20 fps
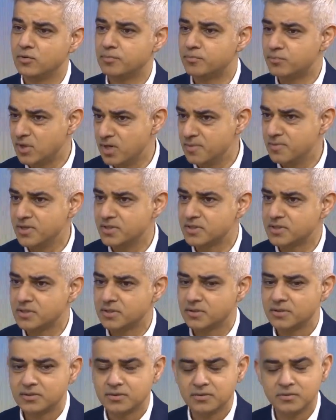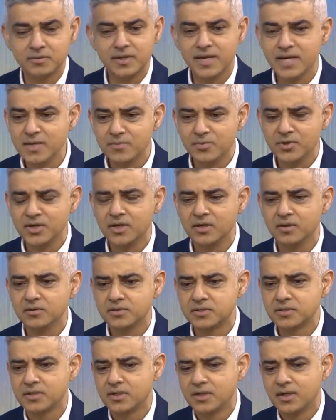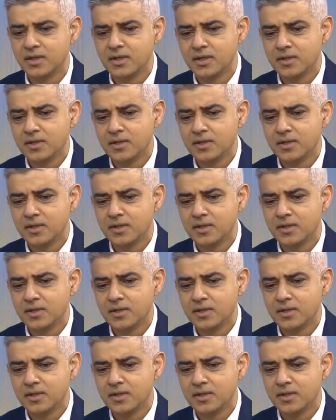or prime ministers or anybody else,